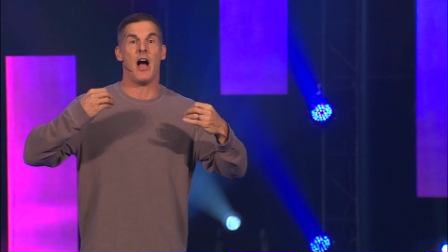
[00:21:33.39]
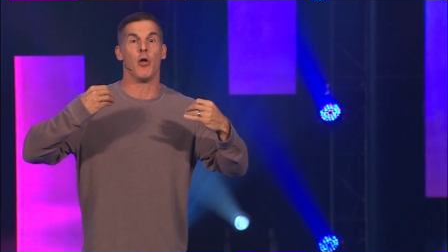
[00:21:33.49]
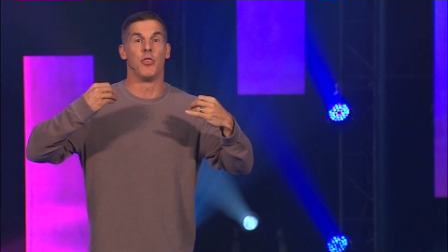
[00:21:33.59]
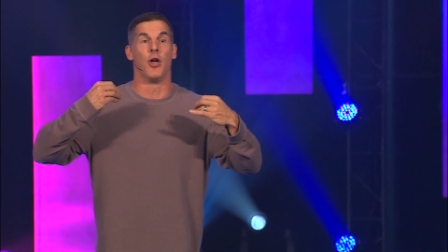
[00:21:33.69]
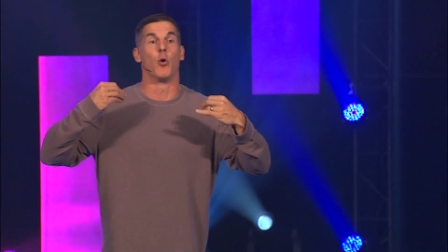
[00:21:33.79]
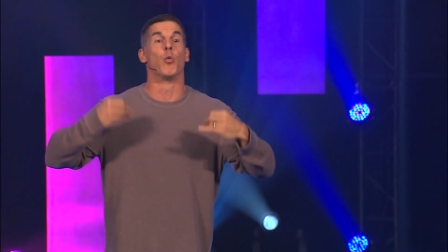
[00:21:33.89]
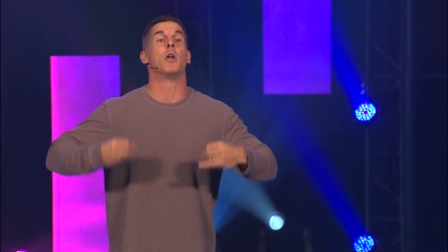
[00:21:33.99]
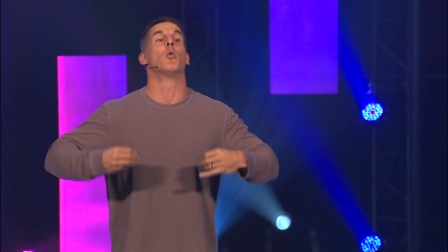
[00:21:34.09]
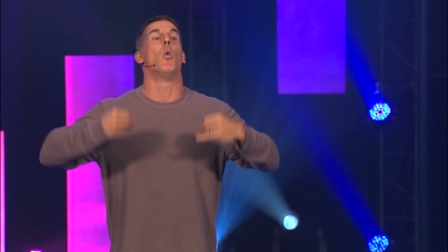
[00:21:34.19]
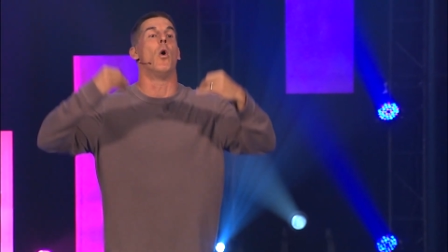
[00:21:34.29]
out the
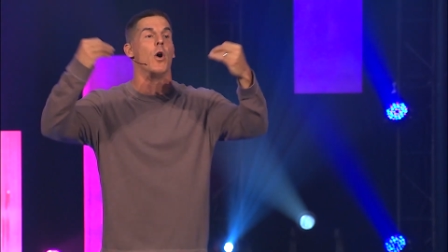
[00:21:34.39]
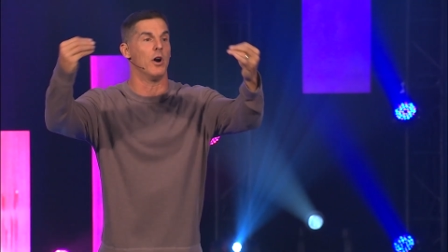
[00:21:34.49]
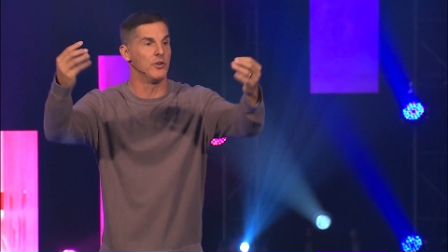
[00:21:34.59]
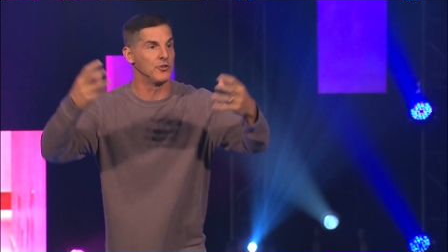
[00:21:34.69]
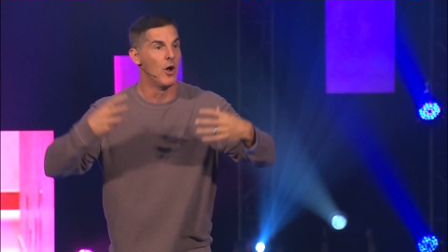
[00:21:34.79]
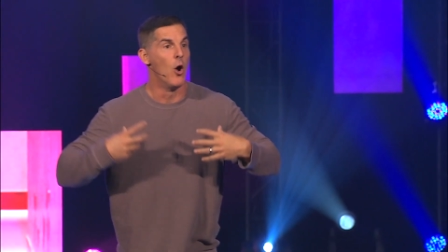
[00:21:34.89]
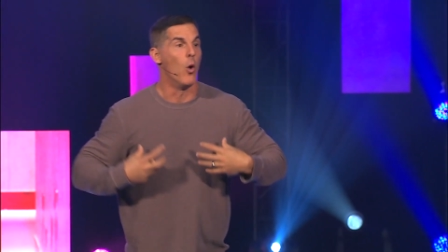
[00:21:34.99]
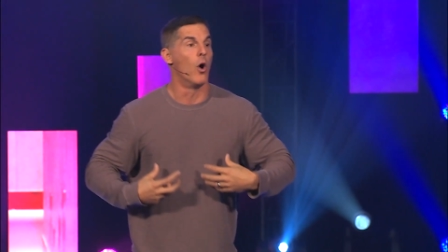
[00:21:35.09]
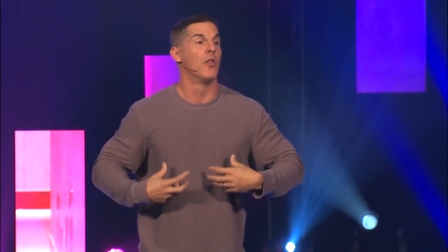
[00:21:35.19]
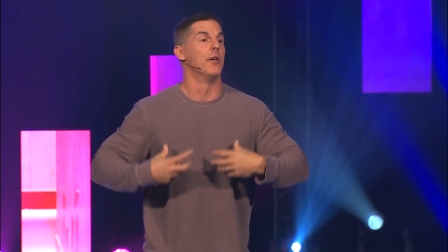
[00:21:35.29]
rewards
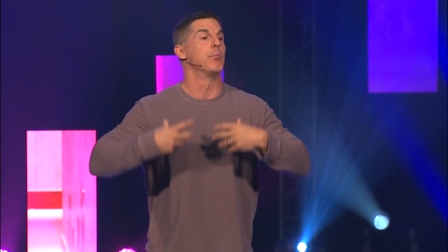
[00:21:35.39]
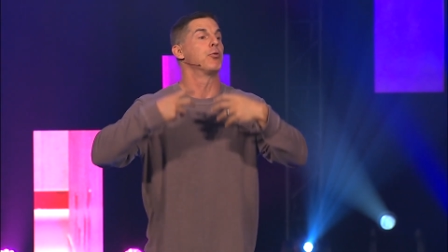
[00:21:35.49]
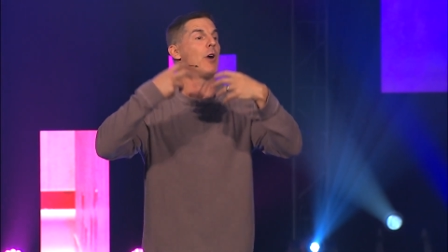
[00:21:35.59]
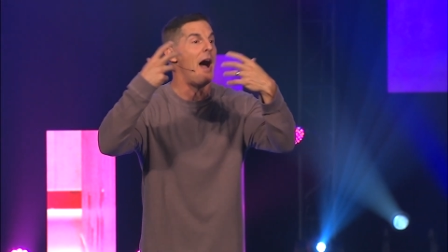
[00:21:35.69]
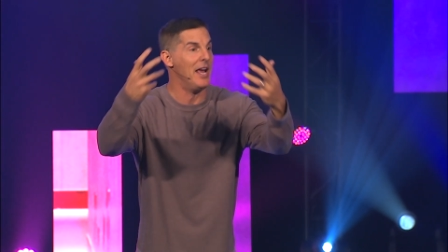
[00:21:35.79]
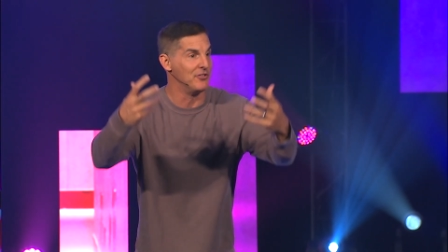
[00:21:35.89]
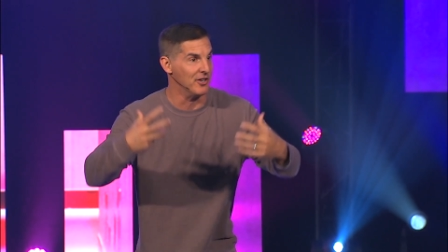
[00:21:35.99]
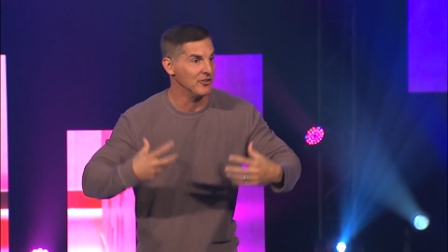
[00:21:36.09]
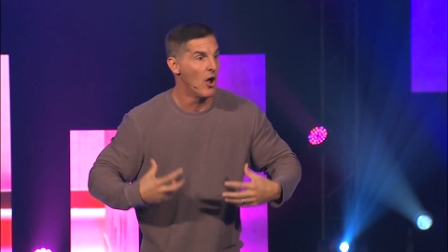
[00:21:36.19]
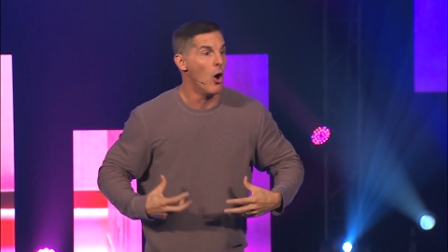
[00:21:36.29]
or the
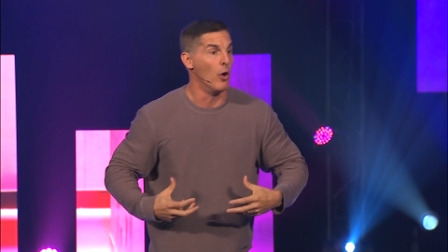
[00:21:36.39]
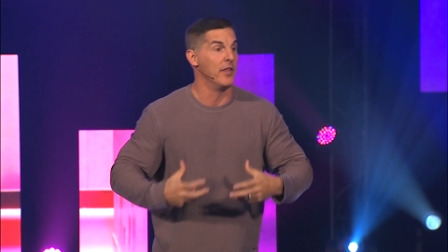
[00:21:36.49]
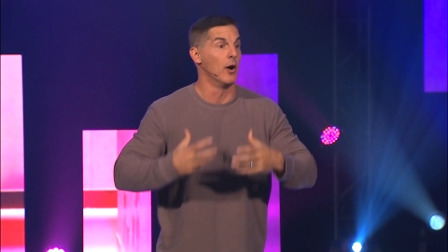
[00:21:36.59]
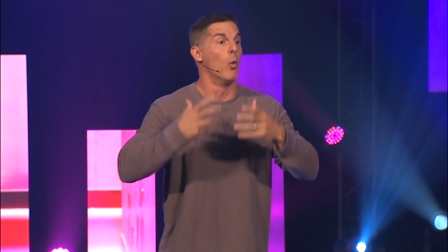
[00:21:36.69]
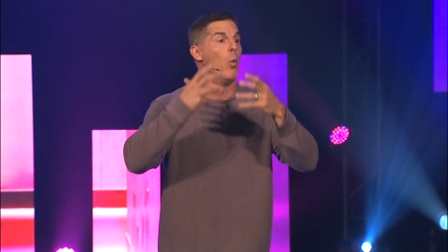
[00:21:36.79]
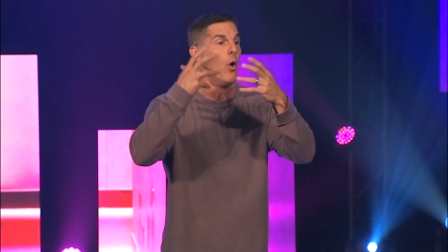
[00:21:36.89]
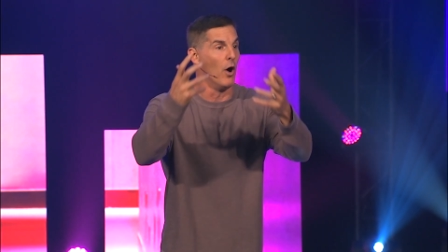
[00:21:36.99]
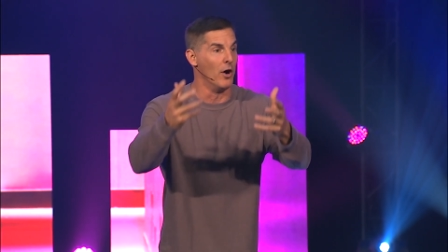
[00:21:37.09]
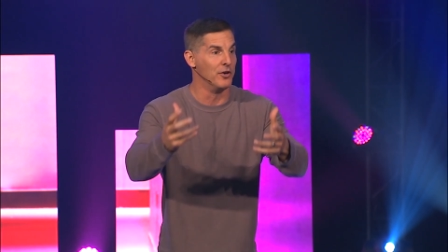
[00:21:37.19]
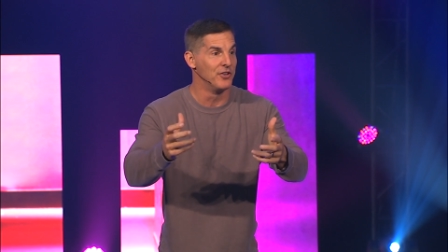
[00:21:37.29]
prizes or the
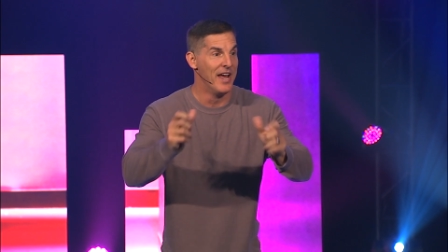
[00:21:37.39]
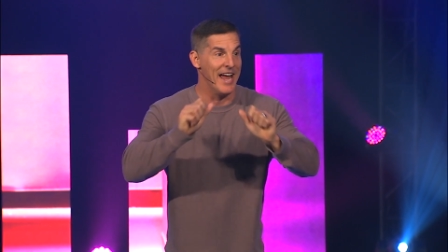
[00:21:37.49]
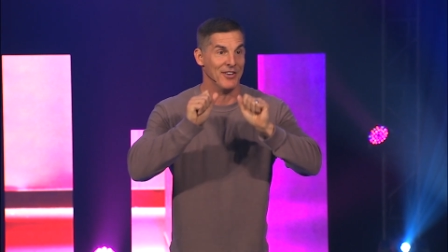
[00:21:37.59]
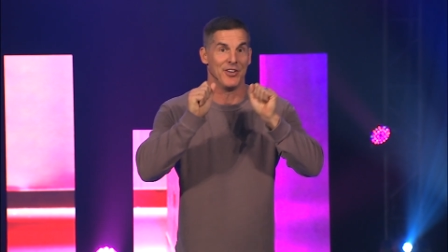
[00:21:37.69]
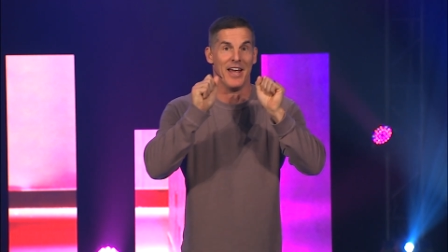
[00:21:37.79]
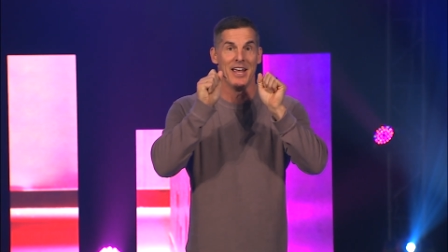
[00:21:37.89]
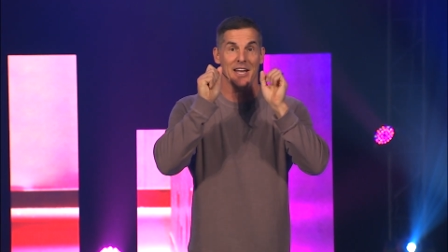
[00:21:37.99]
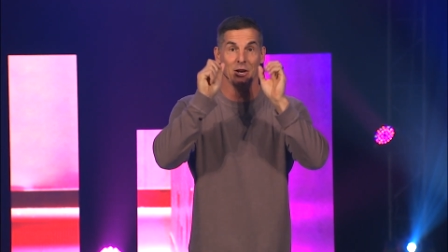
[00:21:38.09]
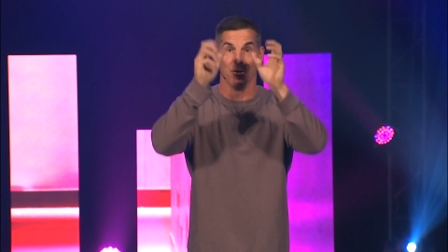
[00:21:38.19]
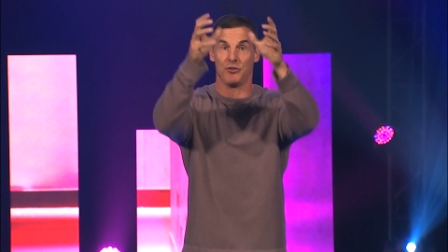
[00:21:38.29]
awards and say,
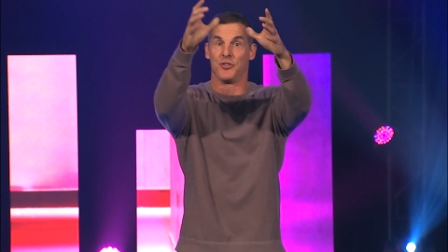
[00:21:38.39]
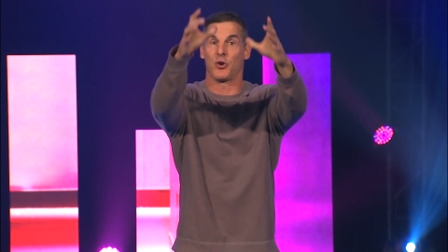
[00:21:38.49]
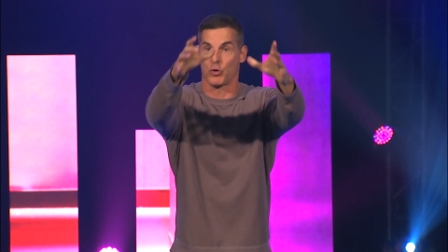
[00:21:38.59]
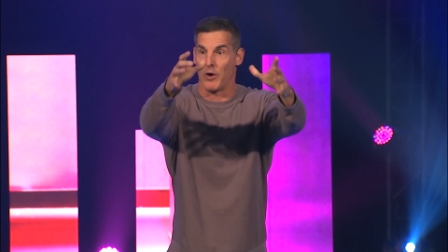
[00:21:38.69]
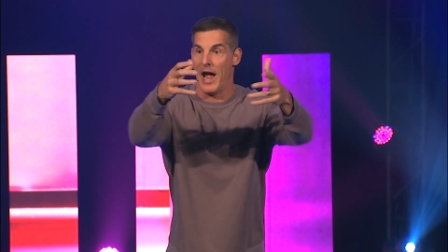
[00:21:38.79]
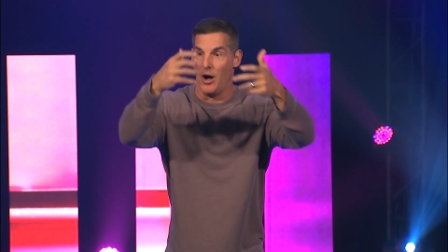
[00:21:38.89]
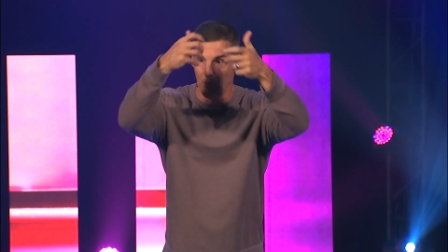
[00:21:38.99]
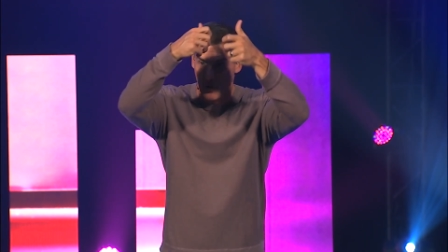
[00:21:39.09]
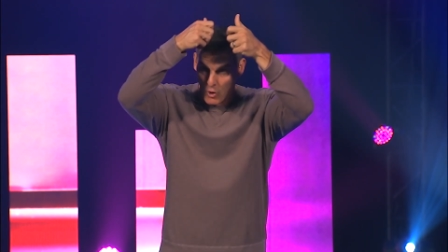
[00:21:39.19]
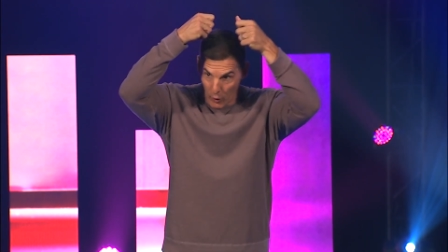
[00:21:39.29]
here's the
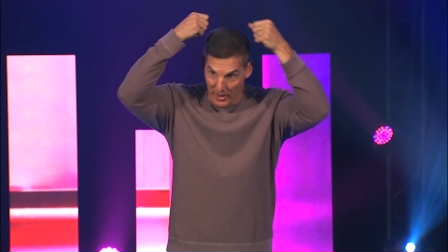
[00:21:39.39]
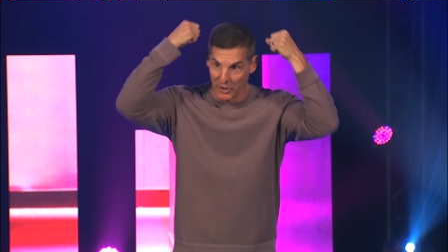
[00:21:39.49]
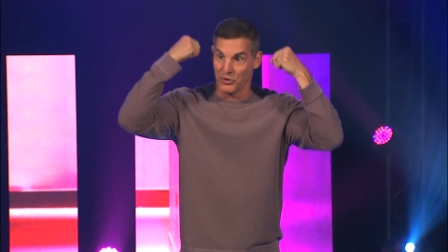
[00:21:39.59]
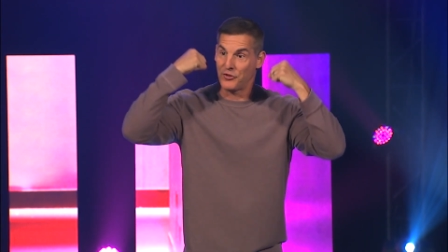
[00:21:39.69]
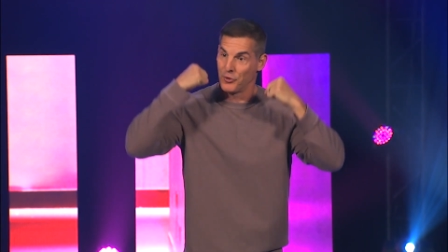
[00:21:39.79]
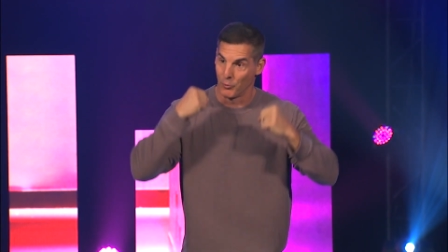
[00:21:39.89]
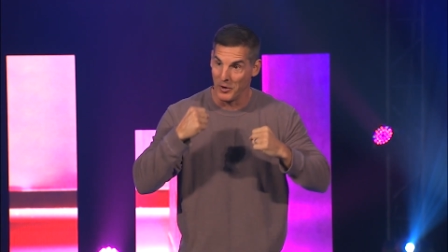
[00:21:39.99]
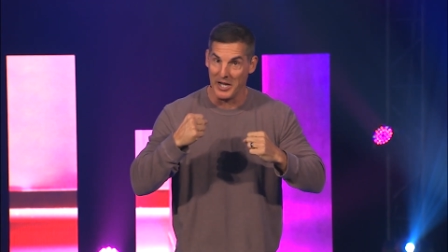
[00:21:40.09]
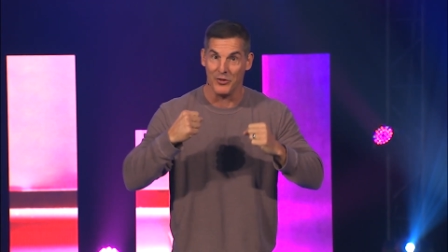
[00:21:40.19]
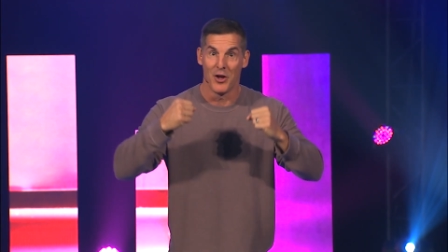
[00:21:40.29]
crown or here's the
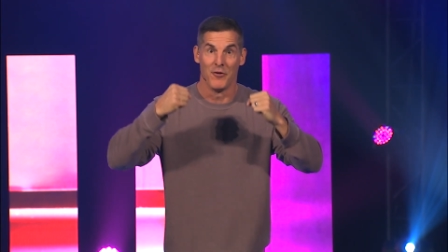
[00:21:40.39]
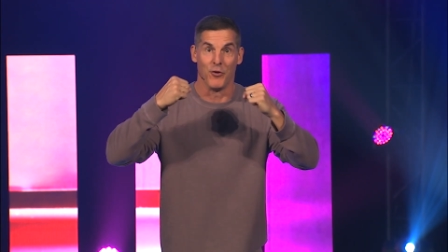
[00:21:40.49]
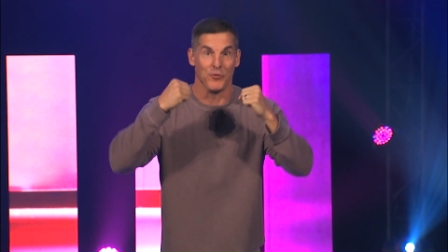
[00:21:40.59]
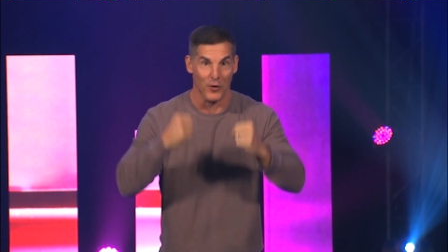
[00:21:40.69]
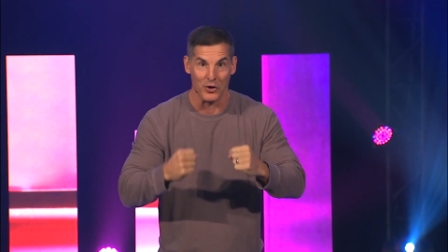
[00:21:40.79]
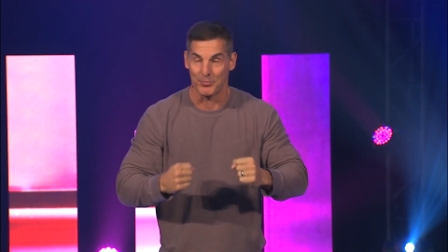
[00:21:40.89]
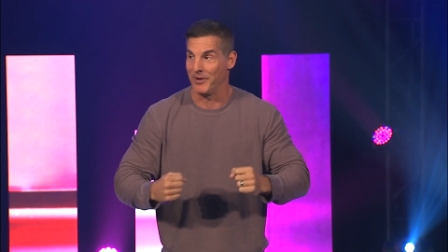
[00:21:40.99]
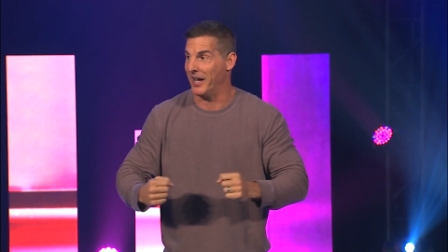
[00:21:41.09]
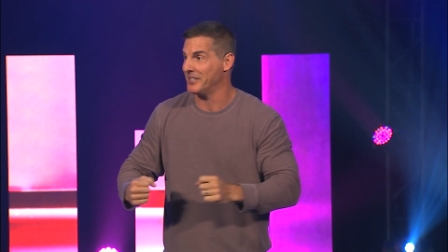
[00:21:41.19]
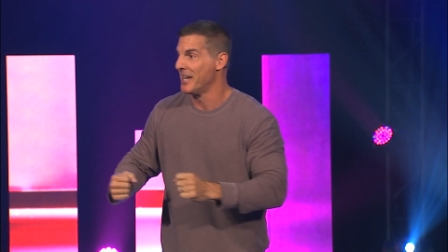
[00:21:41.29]
wreath for first
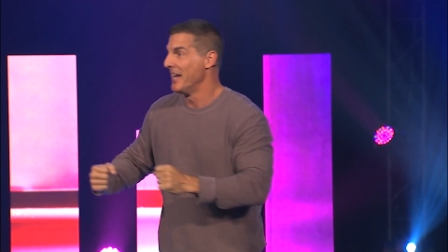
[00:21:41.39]
place,